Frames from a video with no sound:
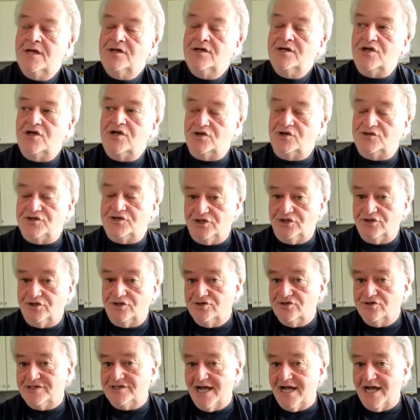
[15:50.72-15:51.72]
toasted
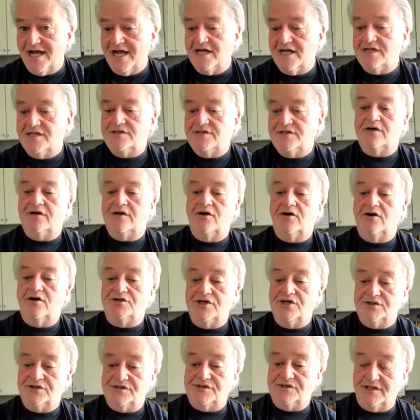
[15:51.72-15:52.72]
croutons or
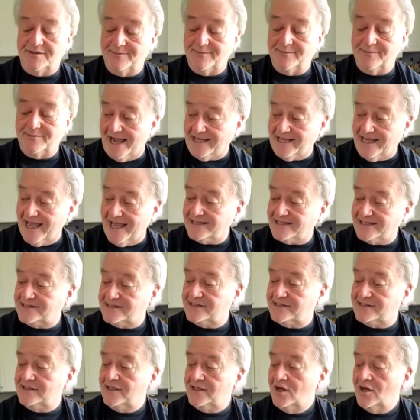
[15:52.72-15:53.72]
toasted
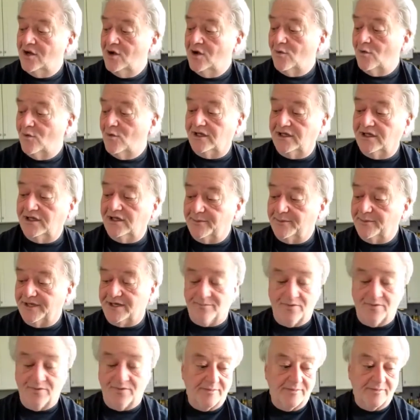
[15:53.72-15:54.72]
baguettes, or a little bit
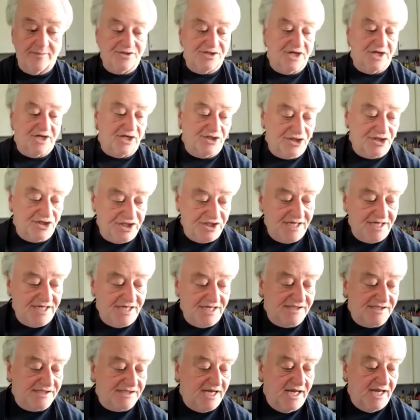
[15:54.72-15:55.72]
of Parmesan
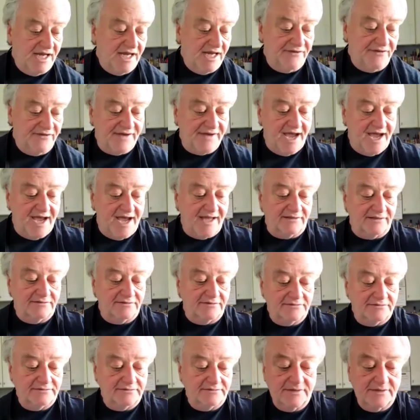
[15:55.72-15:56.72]
cheese, and you've got
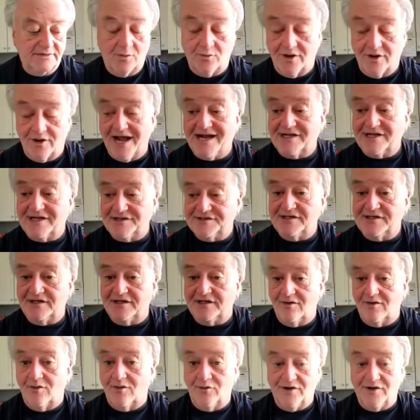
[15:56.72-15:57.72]
what I
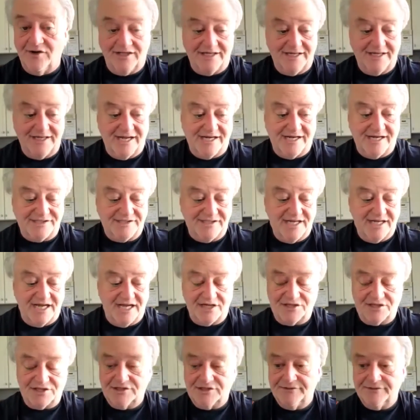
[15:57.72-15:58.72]
consider a really nice
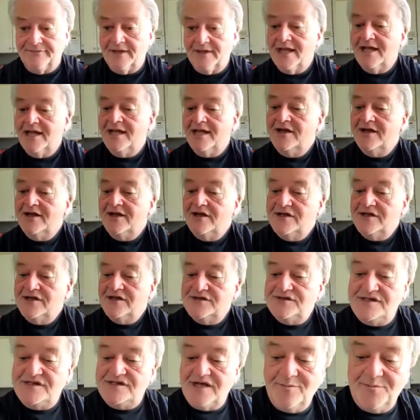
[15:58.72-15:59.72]
dish.
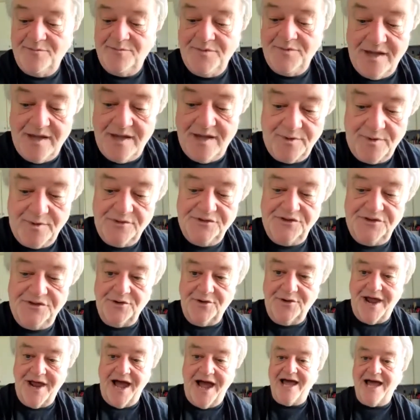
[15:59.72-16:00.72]
Some people
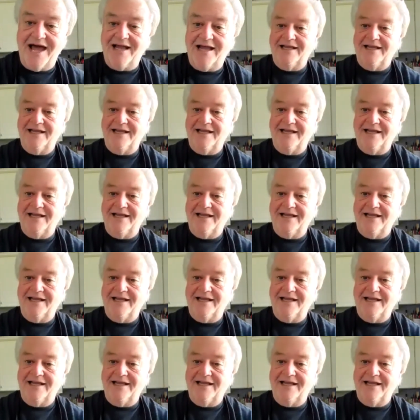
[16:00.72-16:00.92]
do not